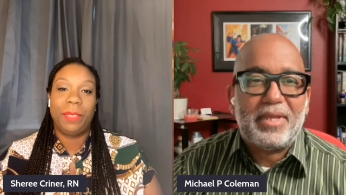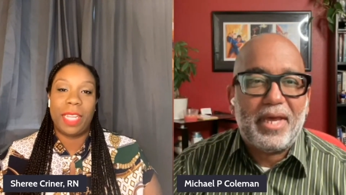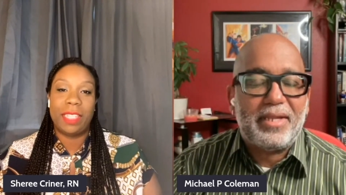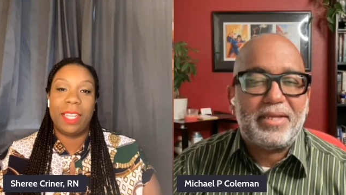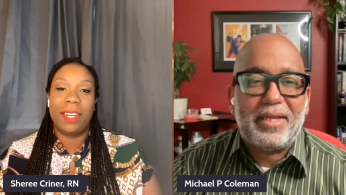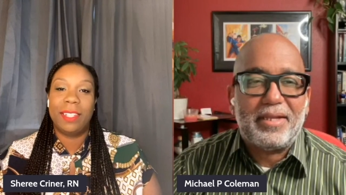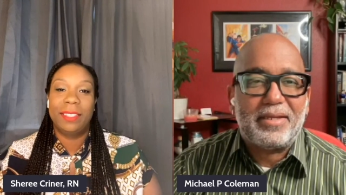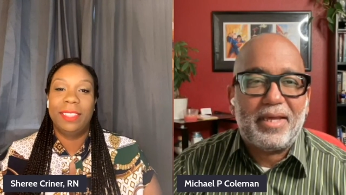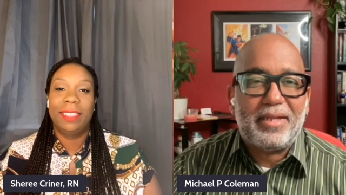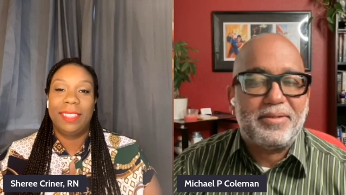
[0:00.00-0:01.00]
Speaker 1: Yes, got sir. it,
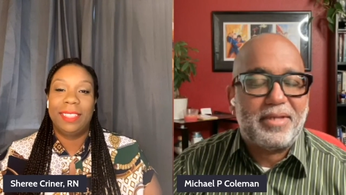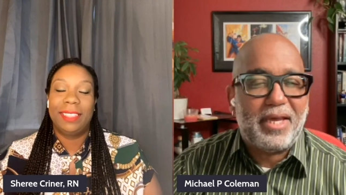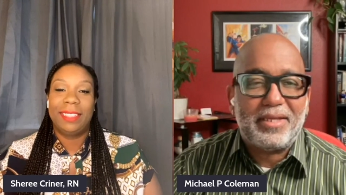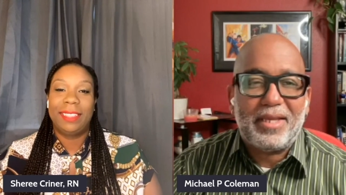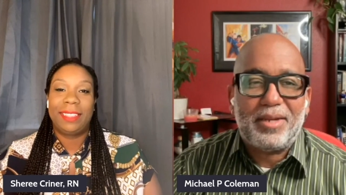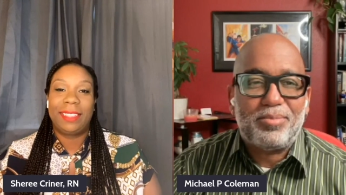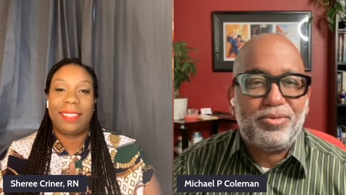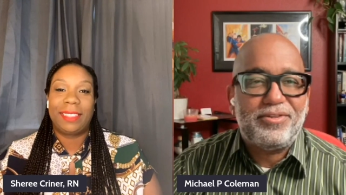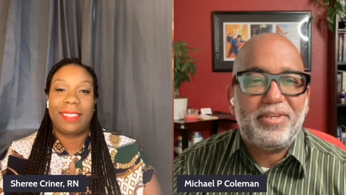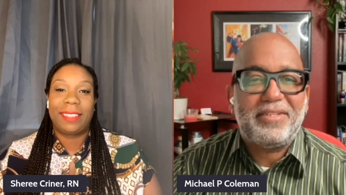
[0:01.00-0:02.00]
got it, got it, got it,
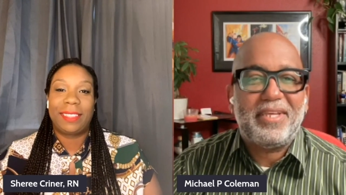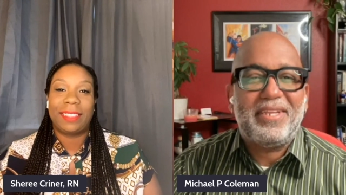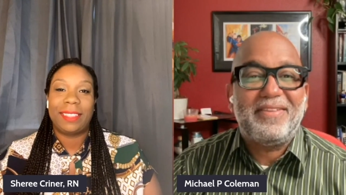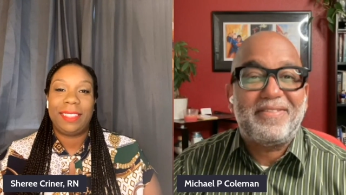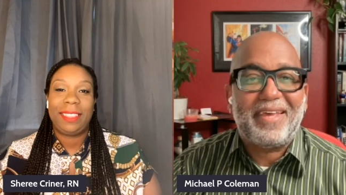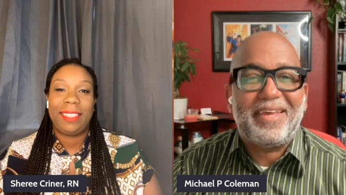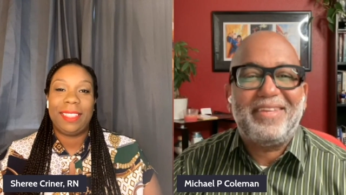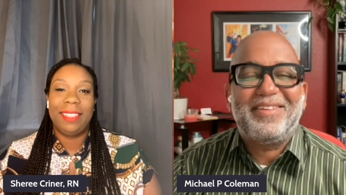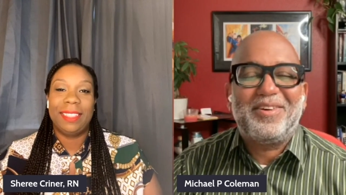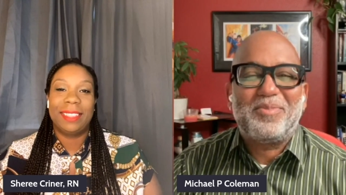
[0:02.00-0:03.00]
got it. Appreciate that
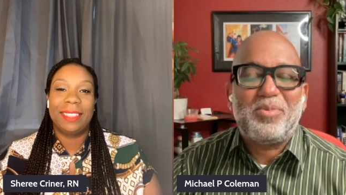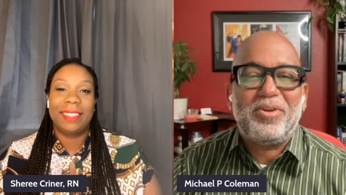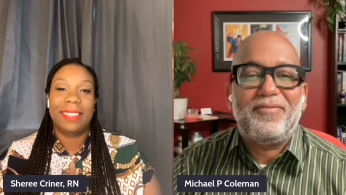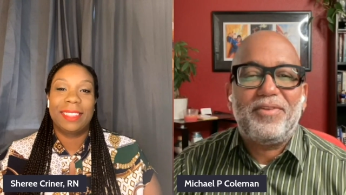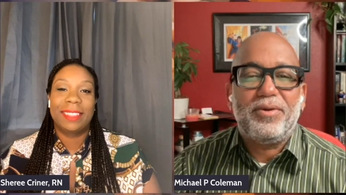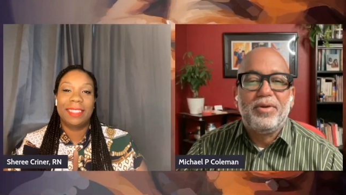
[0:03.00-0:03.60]
inside uh, point